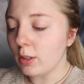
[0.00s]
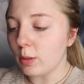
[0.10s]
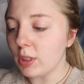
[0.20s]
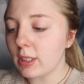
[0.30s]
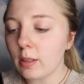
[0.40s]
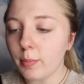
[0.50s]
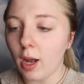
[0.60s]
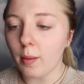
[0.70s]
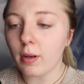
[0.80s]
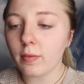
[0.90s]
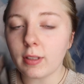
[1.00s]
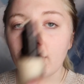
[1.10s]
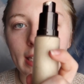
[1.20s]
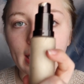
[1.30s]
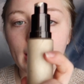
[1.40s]
So I'm just gonna pop off the
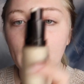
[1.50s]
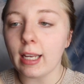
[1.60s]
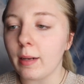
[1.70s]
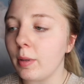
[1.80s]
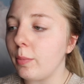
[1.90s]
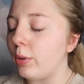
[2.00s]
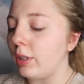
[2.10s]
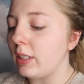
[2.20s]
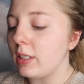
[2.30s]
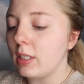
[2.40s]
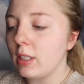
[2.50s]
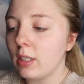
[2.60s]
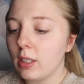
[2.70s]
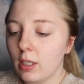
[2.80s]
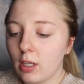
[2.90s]
lid and I'm gonna put
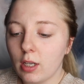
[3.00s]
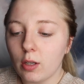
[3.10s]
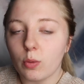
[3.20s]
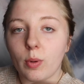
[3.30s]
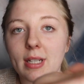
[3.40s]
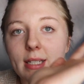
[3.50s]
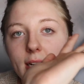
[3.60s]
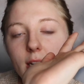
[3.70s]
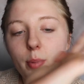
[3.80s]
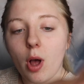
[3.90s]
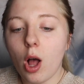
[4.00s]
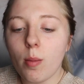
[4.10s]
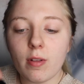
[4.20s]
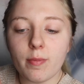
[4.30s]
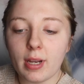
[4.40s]
right in the
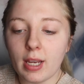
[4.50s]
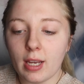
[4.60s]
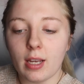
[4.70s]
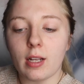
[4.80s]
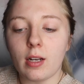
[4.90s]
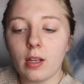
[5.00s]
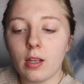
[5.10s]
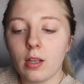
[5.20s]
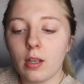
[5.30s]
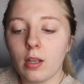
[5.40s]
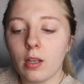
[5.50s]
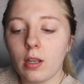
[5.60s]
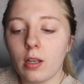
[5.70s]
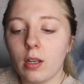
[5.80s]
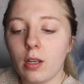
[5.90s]
palm of my hand
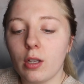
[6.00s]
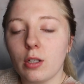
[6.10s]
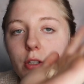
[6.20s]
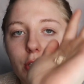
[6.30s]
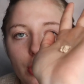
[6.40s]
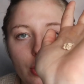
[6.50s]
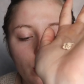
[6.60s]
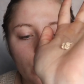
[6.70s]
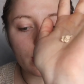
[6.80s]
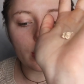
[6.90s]
2